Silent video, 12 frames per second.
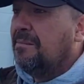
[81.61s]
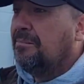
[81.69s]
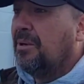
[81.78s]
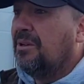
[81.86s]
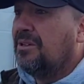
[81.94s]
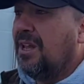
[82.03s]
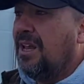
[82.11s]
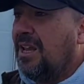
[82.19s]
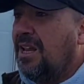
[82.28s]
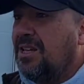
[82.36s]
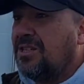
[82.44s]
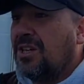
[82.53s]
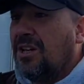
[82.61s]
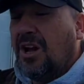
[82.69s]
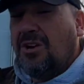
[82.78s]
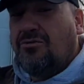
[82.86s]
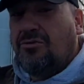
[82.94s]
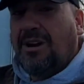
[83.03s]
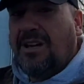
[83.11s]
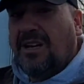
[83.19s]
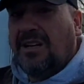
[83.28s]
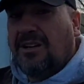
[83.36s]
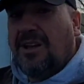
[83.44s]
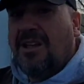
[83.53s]
But it is a great
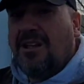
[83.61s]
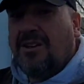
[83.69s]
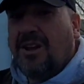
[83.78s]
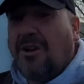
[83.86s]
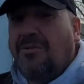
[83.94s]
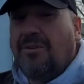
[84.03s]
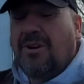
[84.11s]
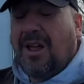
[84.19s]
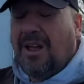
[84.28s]
little coat